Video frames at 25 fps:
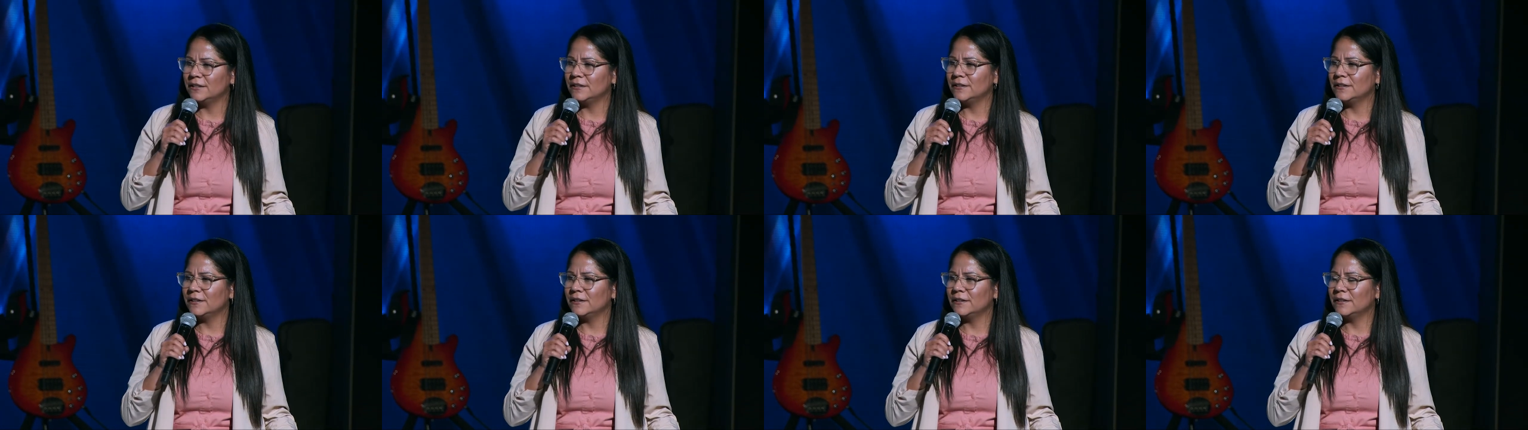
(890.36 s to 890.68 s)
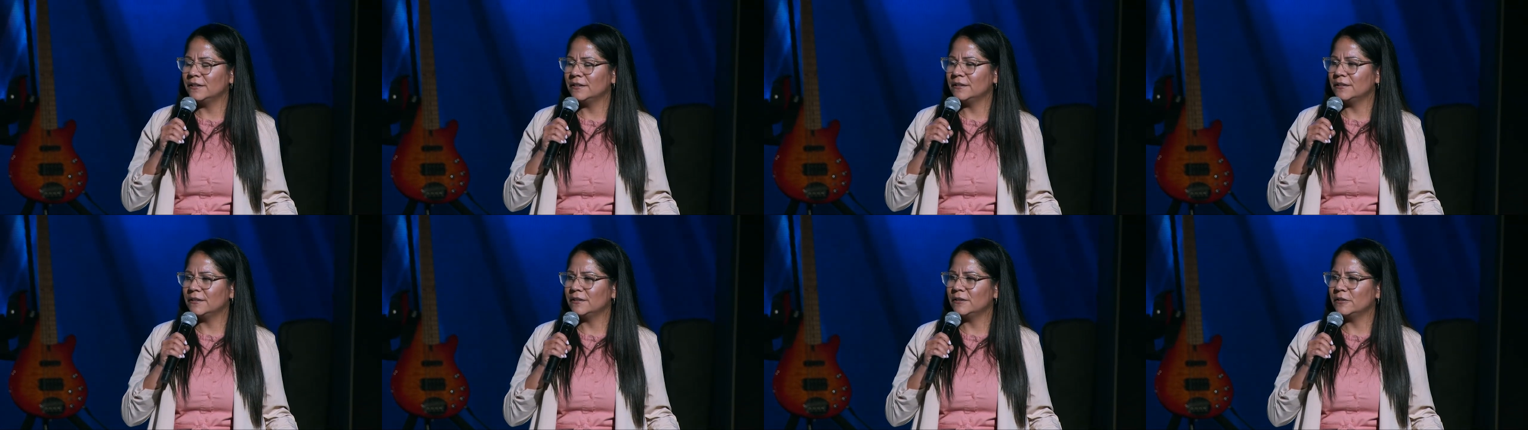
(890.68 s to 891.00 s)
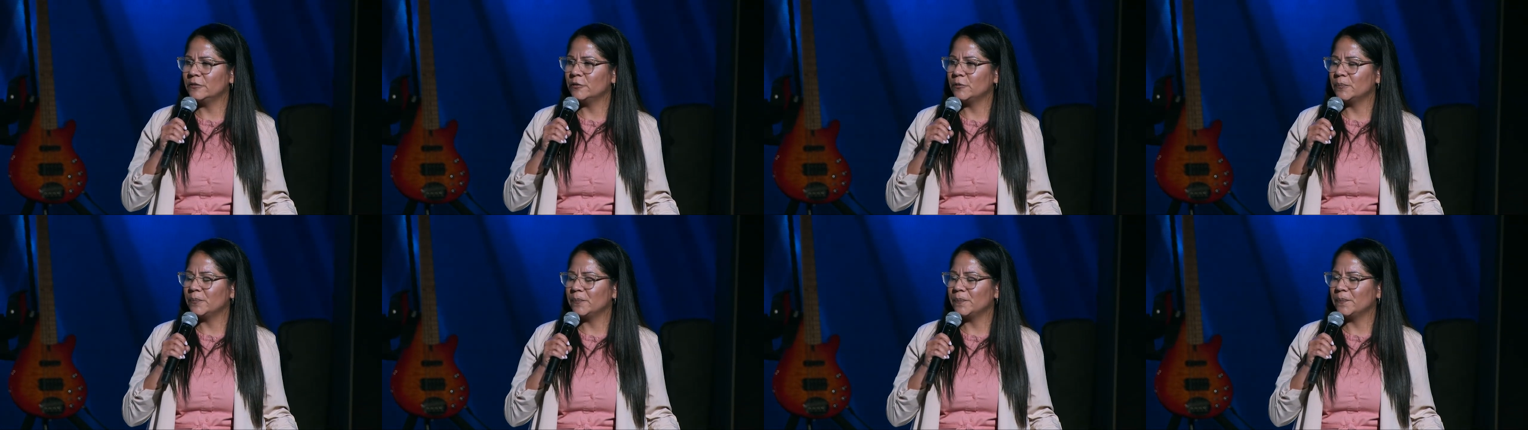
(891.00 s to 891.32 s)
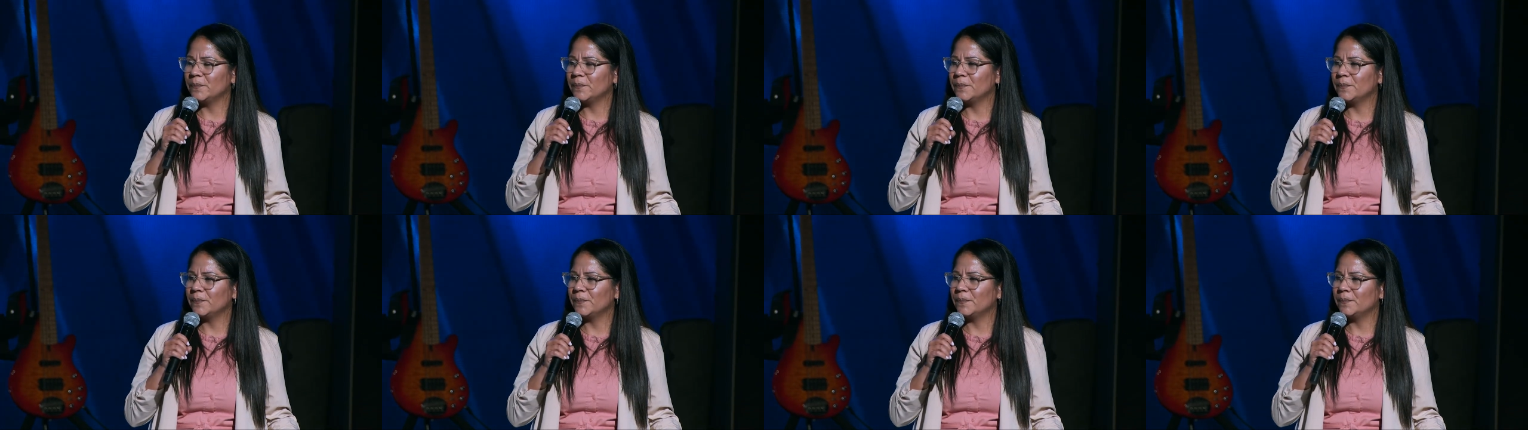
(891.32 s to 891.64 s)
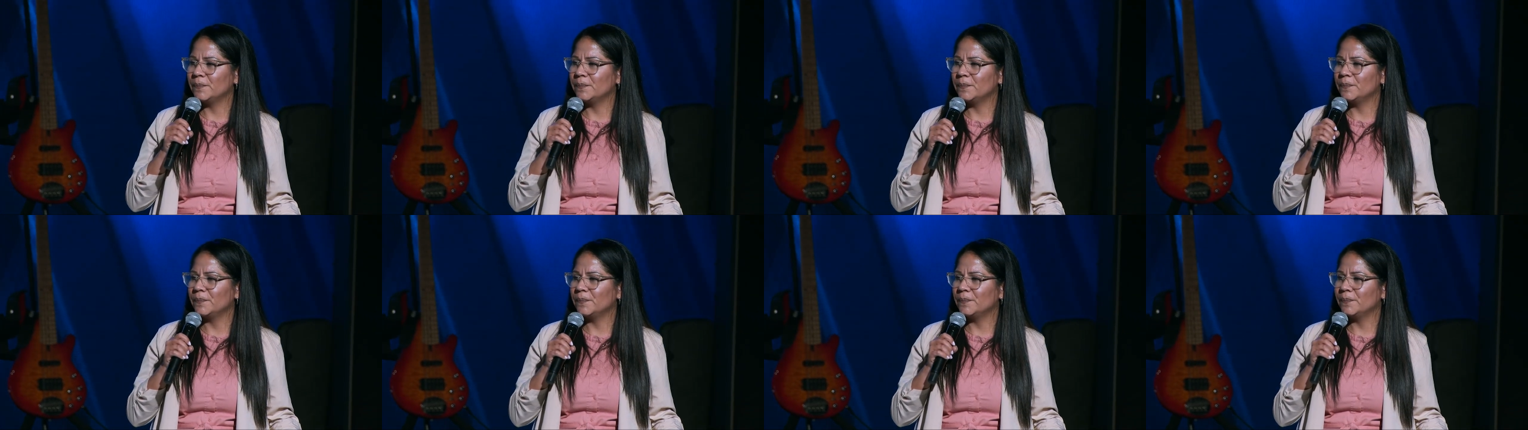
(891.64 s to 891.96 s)

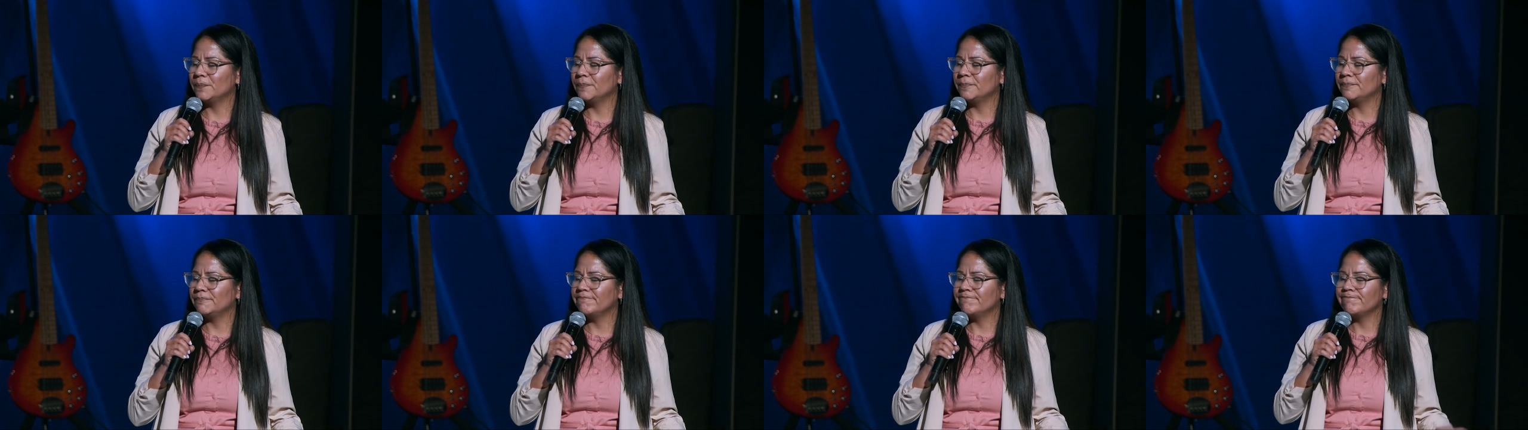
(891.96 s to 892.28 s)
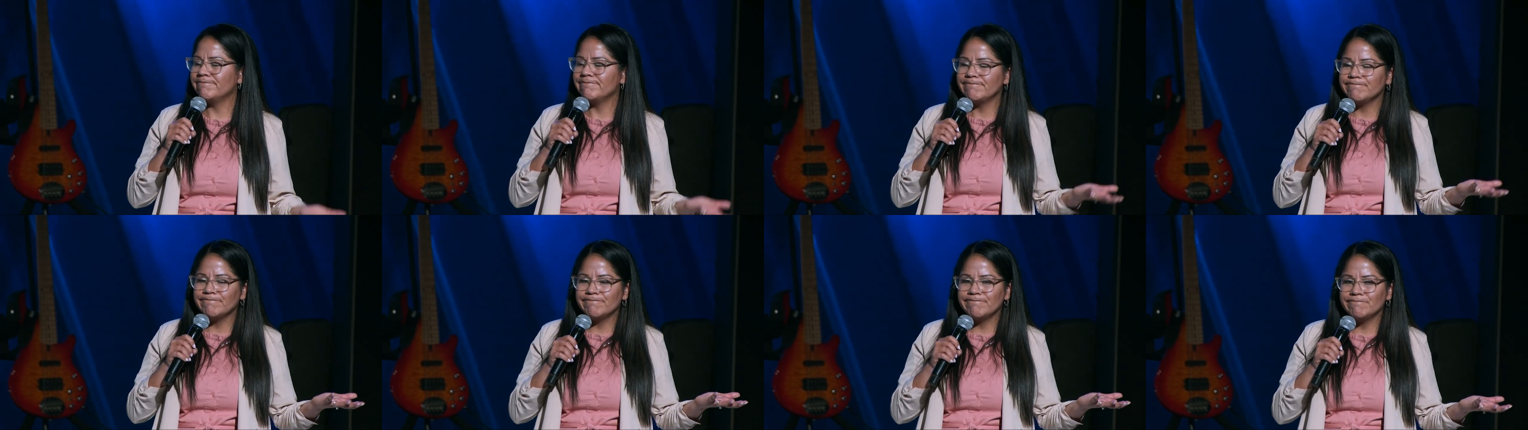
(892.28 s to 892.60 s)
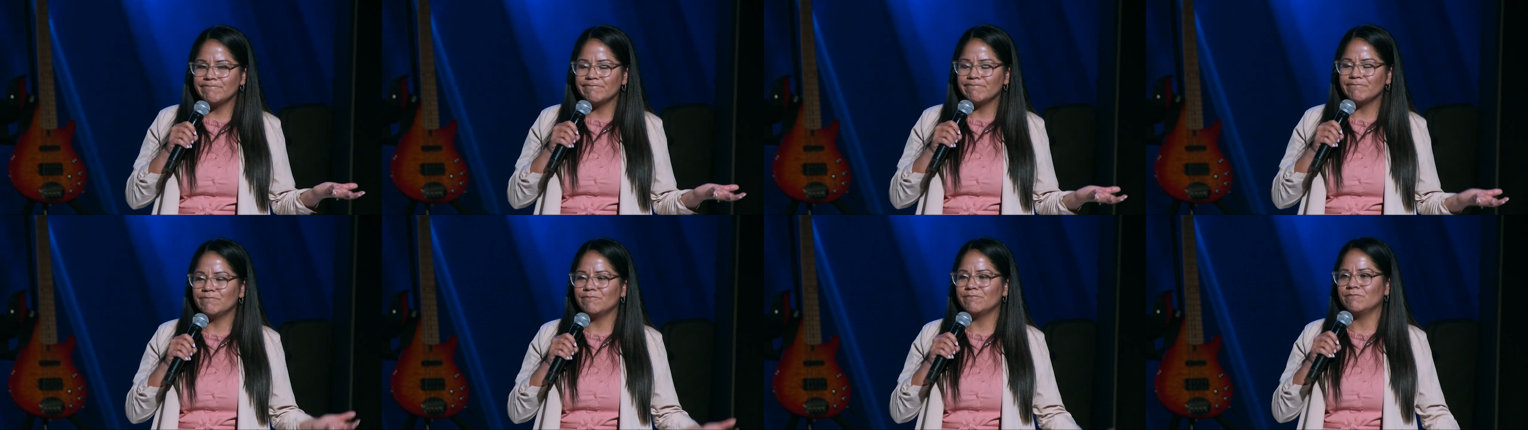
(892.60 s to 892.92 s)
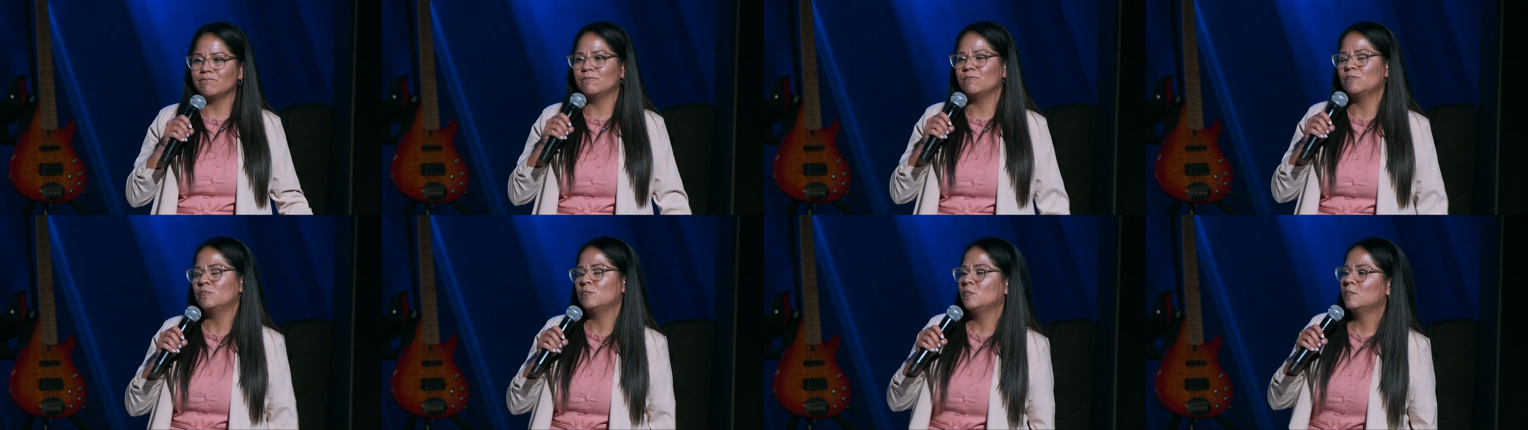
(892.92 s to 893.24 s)
Nothing is said.